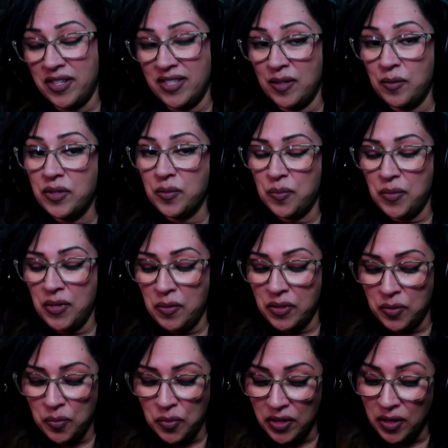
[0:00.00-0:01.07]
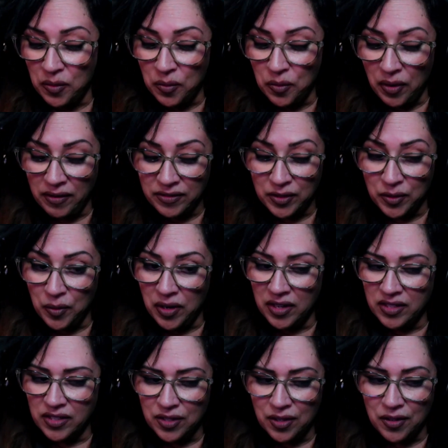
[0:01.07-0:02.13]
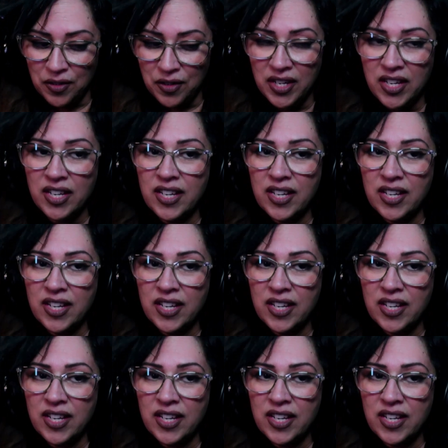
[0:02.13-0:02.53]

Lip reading: because it was pretty rough to watch. So